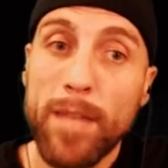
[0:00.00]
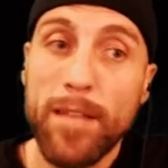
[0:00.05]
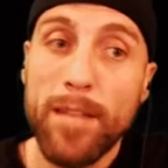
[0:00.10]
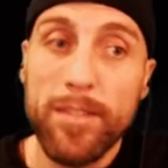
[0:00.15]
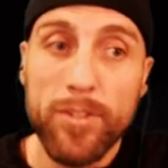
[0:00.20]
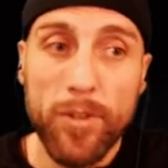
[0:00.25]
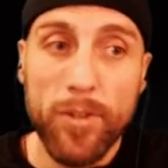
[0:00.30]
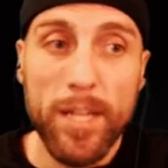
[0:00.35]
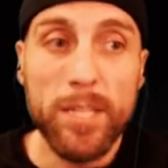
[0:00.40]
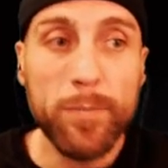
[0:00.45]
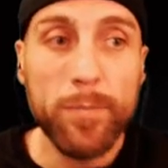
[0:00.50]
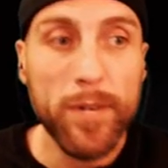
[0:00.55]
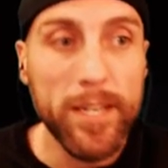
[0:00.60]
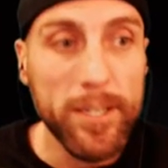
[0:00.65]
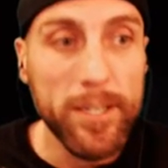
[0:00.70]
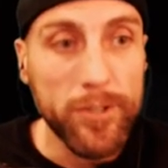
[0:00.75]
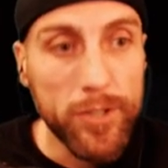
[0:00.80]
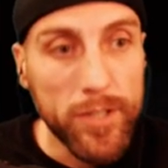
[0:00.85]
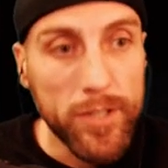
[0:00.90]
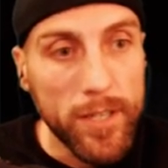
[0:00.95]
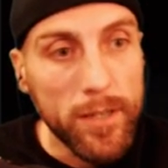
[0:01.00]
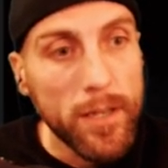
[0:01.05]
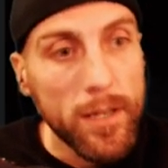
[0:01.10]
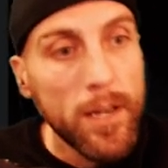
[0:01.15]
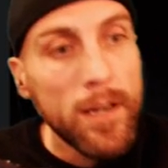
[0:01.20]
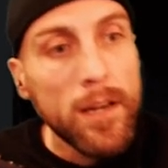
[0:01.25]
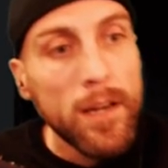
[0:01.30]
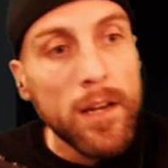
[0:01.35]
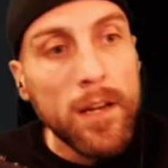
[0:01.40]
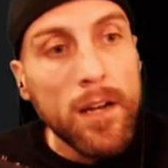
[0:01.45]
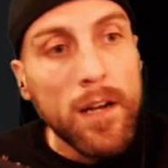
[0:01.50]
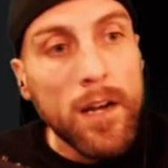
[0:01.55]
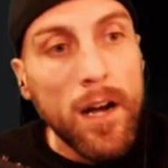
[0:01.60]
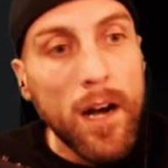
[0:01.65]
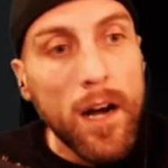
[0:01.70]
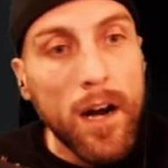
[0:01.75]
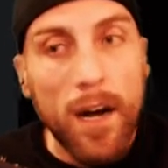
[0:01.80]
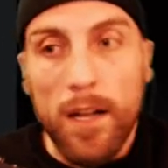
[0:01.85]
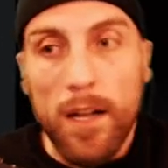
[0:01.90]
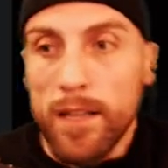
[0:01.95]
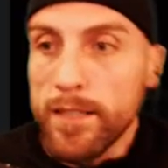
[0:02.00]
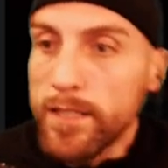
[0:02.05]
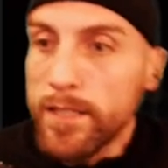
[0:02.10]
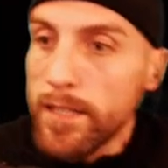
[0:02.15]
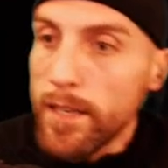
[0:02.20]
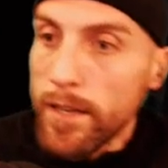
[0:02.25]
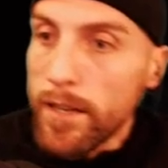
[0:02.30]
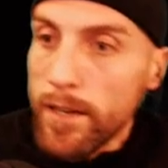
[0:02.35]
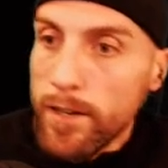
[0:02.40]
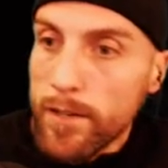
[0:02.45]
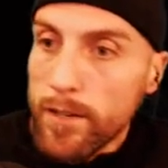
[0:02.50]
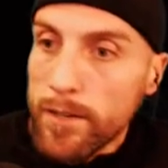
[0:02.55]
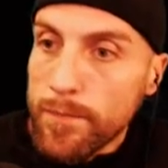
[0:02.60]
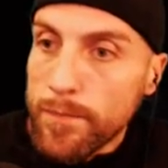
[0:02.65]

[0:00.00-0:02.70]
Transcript: So that's pretty interesting. Let's see here.